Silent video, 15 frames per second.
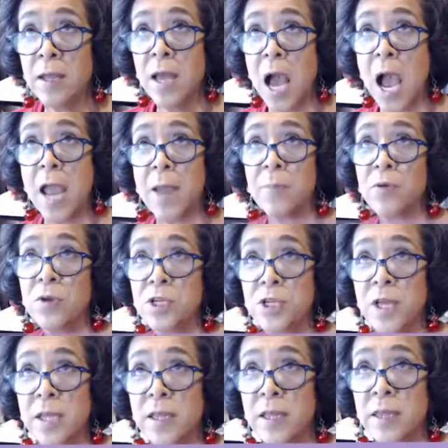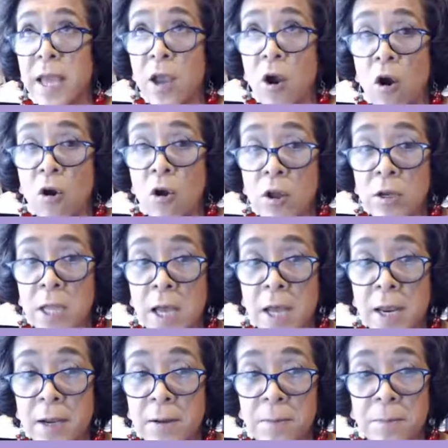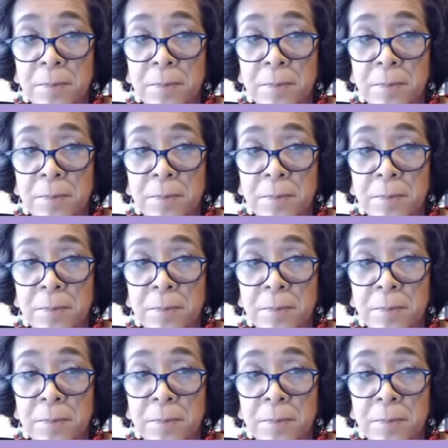I appreciate that they are online.